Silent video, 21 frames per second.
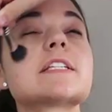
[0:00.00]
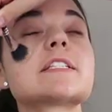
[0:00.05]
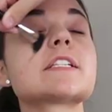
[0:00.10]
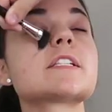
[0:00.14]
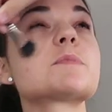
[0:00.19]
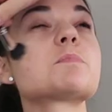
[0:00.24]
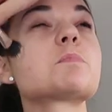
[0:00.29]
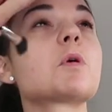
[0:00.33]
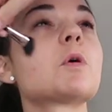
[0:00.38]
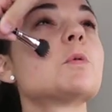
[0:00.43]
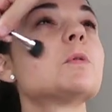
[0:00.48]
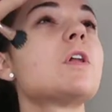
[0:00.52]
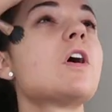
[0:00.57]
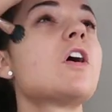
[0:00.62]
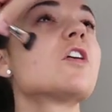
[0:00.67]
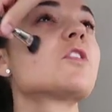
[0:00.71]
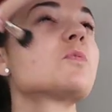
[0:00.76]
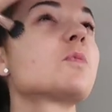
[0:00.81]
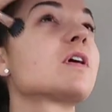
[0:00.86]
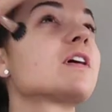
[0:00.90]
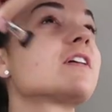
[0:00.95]
Because it's Pro
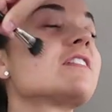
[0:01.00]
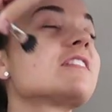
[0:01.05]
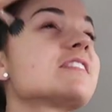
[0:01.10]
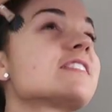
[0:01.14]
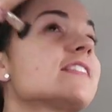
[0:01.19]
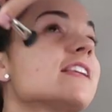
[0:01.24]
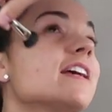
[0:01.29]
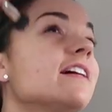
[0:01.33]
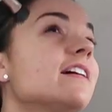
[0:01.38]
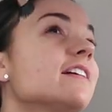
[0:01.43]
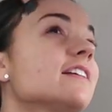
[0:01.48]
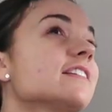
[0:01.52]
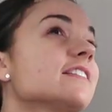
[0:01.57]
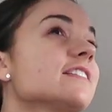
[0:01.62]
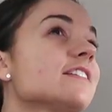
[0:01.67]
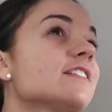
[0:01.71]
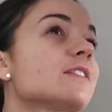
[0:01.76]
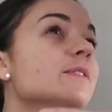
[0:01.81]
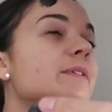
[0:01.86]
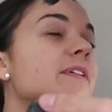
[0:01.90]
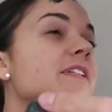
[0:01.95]
Longwear, it'll stay on
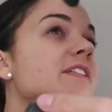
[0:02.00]
until the